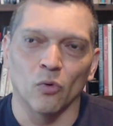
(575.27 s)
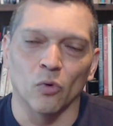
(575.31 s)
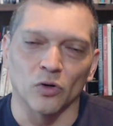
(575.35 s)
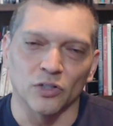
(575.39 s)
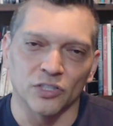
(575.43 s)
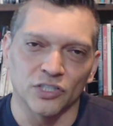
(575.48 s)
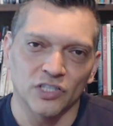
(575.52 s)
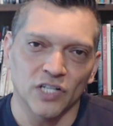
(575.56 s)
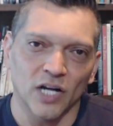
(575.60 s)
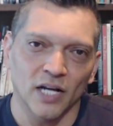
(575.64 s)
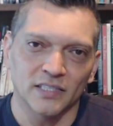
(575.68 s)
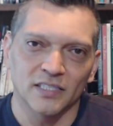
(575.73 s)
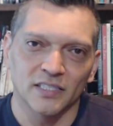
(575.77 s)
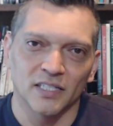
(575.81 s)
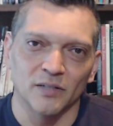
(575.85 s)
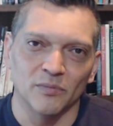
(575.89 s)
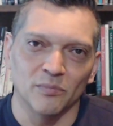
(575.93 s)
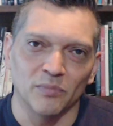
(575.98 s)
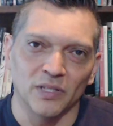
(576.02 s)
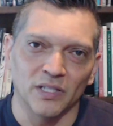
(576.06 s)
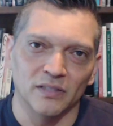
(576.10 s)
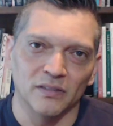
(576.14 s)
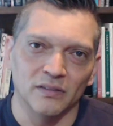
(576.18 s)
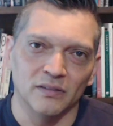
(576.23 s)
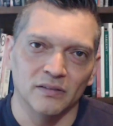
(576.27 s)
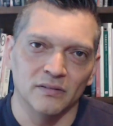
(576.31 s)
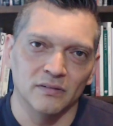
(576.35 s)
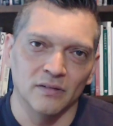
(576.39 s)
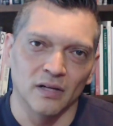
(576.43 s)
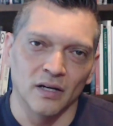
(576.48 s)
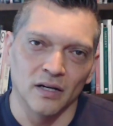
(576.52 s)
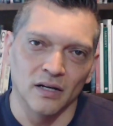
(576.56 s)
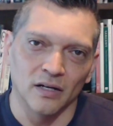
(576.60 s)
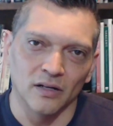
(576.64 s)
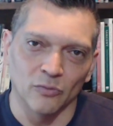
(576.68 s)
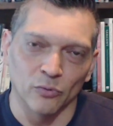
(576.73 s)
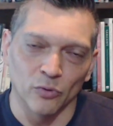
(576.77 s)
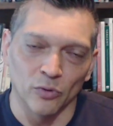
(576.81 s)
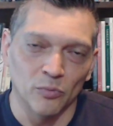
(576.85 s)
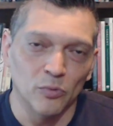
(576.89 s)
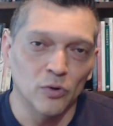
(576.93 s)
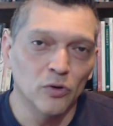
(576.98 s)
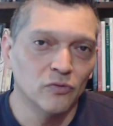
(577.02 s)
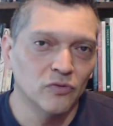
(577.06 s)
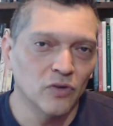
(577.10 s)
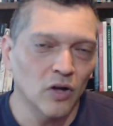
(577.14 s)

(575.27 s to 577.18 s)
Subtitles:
shots can be removed